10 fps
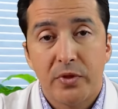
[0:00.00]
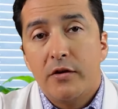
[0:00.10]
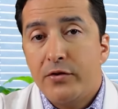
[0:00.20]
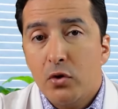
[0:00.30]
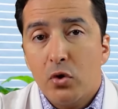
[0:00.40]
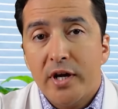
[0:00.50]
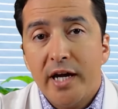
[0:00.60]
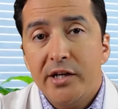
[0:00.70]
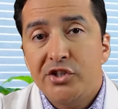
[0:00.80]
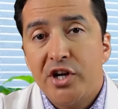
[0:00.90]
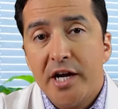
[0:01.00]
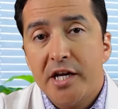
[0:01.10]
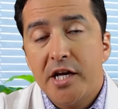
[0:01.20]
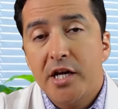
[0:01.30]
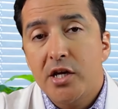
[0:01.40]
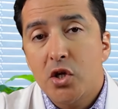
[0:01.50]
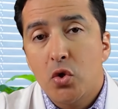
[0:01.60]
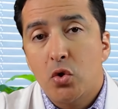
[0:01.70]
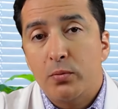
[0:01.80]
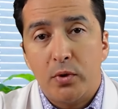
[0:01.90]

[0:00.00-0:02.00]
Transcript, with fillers: If you're okay checking your